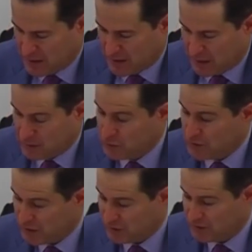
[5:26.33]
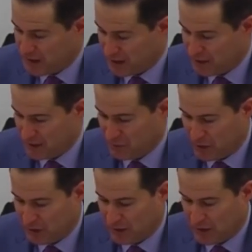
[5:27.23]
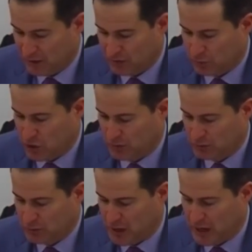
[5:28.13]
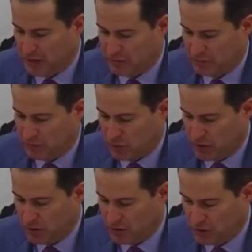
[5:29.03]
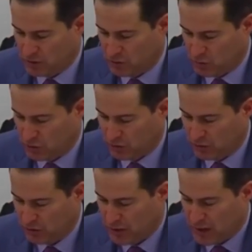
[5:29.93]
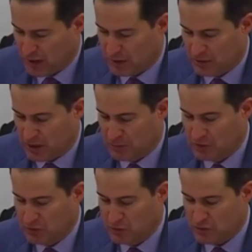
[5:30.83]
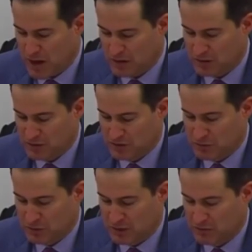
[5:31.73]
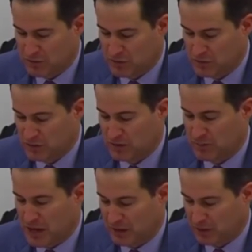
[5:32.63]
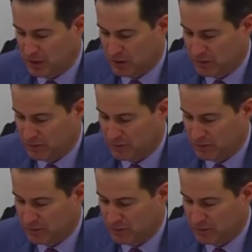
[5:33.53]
In 2010, it recognized this problem, hired 400 additional workers, and adopted new strategies to begin reducing the backlog.